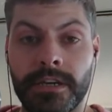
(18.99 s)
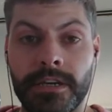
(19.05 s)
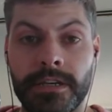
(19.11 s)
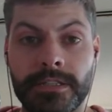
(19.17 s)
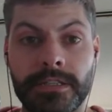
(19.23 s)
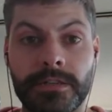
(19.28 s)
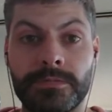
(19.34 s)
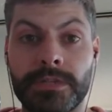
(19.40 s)

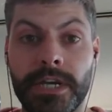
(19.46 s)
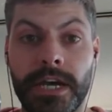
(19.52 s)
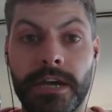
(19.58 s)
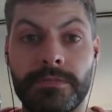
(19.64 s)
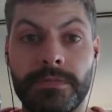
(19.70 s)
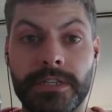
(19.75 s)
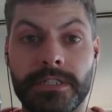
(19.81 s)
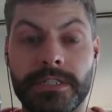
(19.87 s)
some
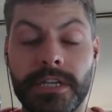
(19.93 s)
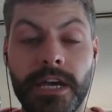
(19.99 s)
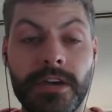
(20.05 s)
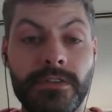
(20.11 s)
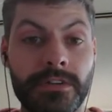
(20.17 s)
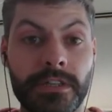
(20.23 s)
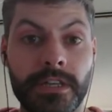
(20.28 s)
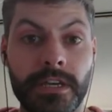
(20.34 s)
time and
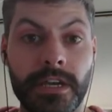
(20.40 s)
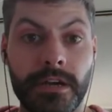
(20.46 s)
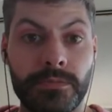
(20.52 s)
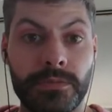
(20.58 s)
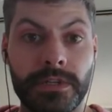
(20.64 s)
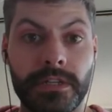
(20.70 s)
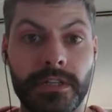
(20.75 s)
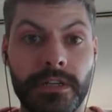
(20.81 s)
dive into the
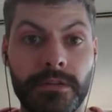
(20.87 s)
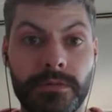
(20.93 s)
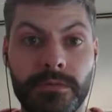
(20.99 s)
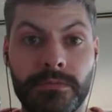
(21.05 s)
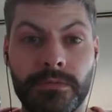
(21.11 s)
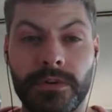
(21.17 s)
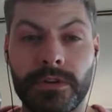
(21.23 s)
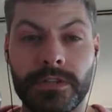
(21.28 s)
company a little bit
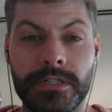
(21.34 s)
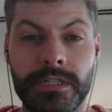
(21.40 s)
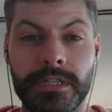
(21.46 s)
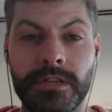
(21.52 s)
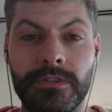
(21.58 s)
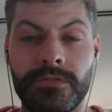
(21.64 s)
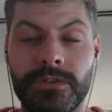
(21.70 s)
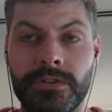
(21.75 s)
more and
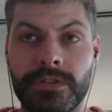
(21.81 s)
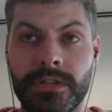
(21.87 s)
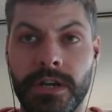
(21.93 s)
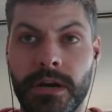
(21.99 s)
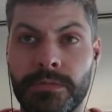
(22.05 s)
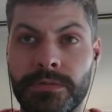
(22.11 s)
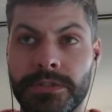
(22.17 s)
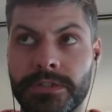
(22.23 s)
see if there's an
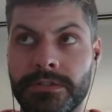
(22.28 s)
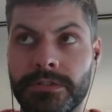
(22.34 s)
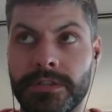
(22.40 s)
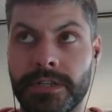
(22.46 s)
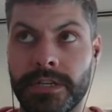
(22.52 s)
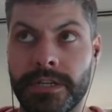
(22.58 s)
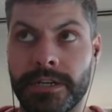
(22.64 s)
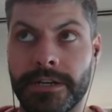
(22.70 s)

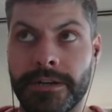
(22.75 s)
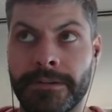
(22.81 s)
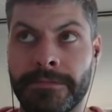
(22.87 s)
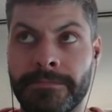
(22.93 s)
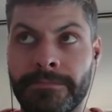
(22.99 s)
opportunity here.